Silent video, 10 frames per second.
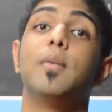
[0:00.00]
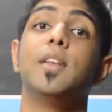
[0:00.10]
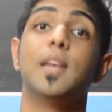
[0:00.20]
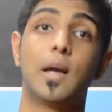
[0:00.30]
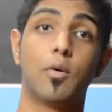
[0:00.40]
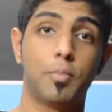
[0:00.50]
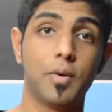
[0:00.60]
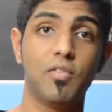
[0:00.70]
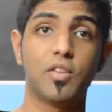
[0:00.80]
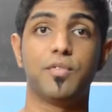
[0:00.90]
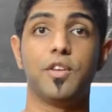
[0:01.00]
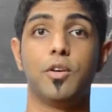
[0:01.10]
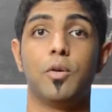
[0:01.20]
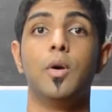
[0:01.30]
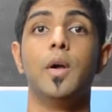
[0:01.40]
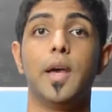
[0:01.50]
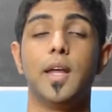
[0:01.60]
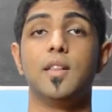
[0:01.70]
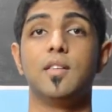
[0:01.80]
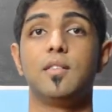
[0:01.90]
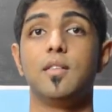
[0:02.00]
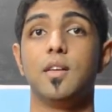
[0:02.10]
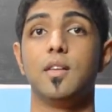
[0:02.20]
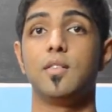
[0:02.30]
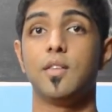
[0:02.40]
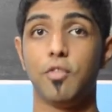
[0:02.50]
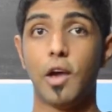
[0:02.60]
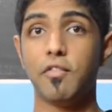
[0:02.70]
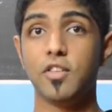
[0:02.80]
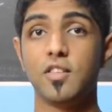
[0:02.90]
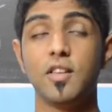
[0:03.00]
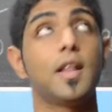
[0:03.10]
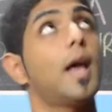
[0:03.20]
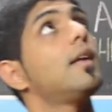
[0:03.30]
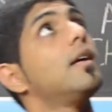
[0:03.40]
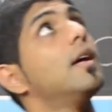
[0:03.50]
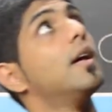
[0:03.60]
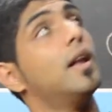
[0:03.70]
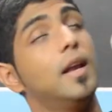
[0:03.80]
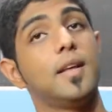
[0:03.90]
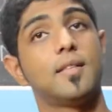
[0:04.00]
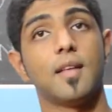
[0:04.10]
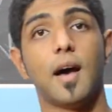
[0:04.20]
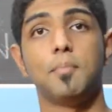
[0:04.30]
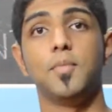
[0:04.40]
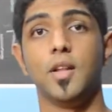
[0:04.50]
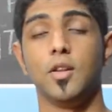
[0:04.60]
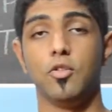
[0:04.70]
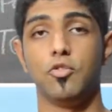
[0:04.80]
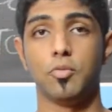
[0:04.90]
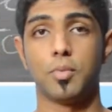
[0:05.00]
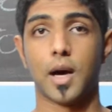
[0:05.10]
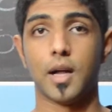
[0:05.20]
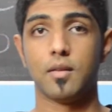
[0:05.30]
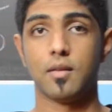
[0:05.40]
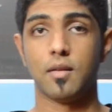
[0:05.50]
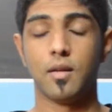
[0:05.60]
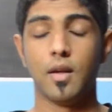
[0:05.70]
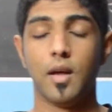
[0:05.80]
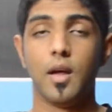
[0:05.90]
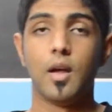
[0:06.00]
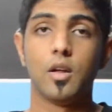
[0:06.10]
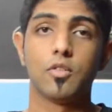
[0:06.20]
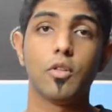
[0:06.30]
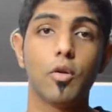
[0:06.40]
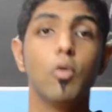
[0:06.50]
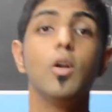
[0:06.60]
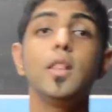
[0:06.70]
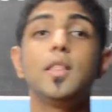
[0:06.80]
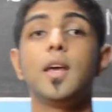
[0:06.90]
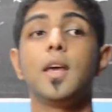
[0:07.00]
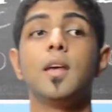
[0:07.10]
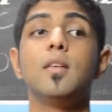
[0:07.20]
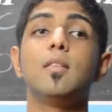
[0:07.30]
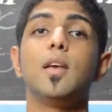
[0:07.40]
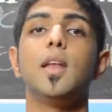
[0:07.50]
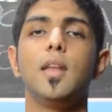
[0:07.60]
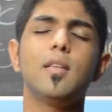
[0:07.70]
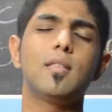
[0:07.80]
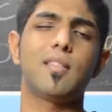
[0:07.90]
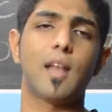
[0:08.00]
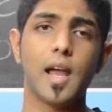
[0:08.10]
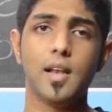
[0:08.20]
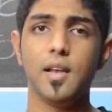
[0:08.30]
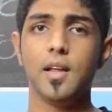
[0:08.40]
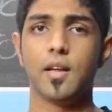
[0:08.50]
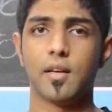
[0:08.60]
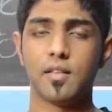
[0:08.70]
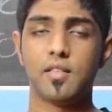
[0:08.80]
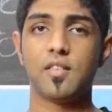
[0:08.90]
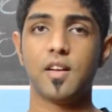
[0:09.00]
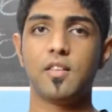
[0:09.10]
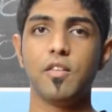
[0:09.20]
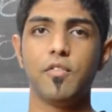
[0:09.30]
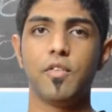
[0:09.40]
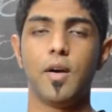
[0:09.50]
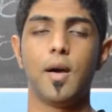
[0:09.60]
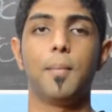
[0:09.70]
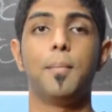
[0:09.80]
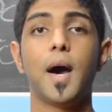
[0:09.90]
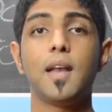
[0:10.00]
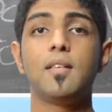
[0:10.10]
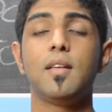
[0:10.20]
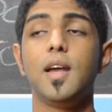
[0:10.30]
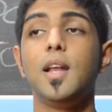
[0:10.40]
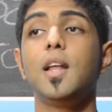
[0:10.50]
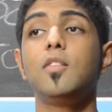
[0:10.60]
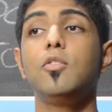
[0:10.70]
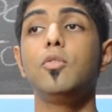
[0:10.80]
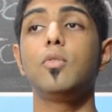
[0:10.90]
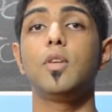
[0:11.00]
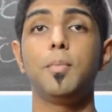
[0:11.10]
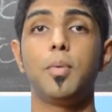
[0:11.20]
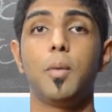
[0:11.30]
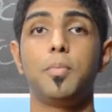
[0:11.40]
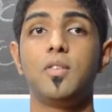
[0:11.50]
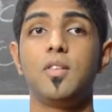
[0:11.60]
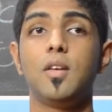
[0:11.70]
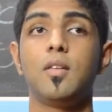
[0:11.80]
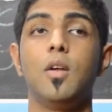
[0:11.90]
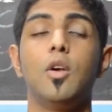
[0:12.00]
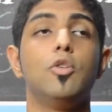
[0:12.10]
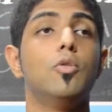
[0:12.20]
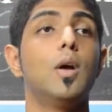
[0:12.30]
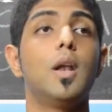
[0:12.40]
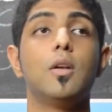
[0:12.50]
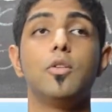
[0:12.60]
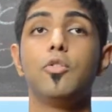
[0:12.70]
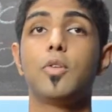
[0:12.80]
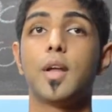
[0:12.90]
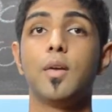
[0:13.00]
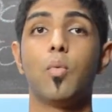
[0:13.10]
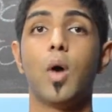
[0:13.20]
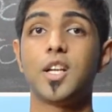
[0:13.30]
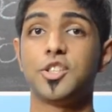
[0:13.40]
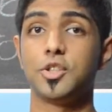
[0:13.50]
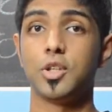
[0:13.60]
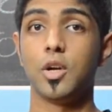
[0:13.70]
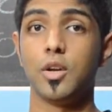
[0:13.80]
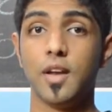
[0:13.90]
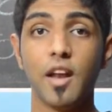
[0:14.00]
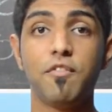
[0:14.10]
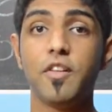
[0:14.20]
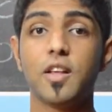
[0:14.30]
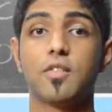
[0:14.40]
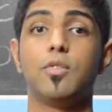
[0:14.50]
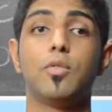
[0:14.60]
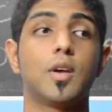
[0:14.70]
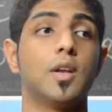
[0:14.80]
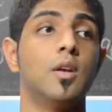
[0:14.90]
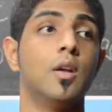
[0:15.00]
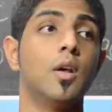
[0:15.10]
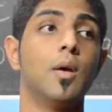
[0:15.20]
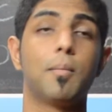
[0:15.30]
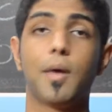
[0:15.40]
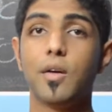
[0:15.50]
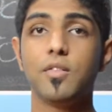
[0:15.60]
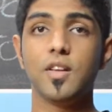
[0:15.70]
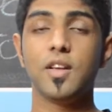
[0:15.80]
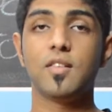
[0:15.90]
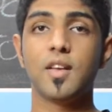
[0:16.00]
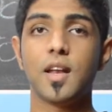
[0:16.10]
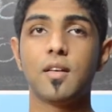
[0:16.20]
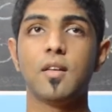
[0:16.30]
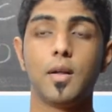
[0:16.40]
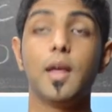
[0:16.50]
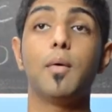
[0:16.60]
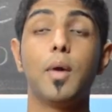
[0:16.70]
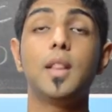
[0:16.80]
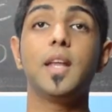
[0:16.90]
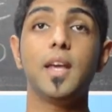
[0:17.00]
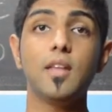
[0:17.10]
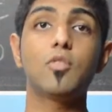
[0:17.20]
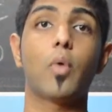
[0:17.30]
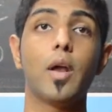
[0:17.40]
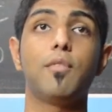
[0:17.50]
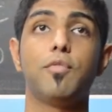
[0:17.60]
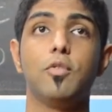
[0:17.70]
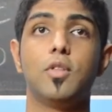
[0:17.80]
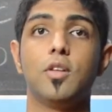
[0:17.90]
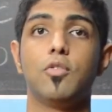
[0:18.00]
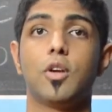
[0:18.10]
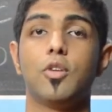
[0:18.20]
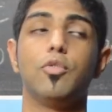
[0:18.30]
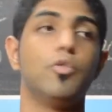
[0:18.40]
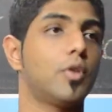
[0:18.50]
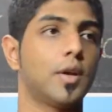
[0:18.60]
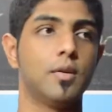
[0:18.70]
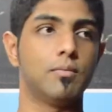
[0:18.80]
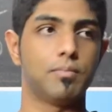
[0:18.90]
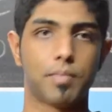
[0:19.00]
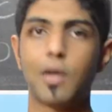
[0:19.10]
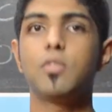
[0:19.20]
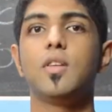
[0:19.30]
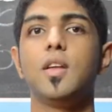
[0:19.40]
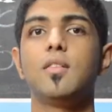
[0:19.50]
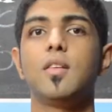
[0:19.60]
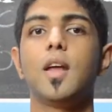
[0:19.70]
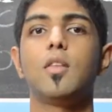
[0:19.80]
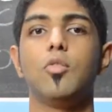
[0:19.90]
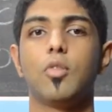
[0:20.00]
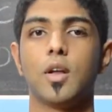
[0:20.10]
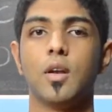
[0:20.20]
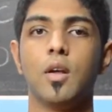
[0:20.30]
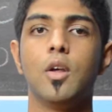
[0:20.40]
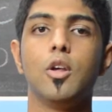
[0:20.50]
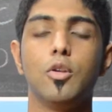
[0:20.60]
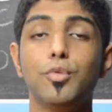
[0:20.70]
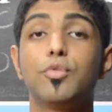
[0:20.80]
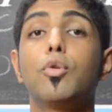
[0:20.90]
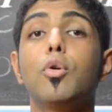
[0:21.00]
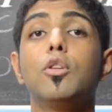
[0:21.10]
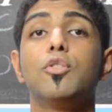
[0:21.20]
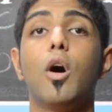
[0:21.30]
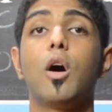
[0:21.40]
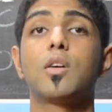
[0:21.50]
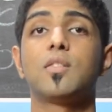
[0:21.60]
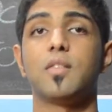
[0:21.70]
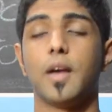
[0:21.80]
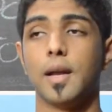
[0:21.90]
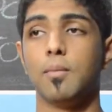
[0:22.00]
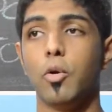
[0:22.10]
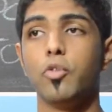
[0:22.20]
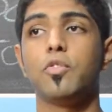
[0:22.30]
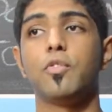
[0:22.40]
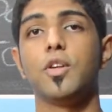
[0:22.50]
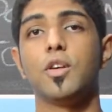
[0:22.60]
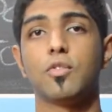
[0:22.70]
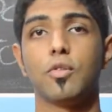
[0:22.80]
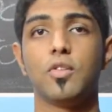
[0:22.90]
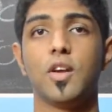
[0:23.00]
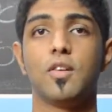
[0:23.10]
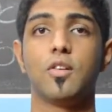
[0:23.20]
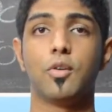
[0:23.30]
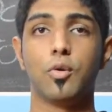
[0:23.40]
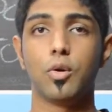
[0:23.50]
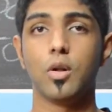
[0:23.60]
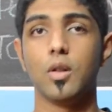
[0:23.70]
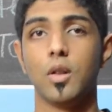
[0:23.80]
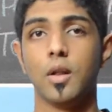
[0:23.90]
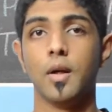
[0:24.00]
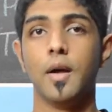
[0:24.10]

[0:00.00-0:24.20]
did in our previous video in this series. If you haven't seen that, links up there in the YouTube cards. So the only thing is, it is slightly restrictive, but it lets you repurpose it. You can watch Netflix, you can browse the internet. There is quite a few things you can do. You can browse the internet, you can use Google Docs and most of the associated Google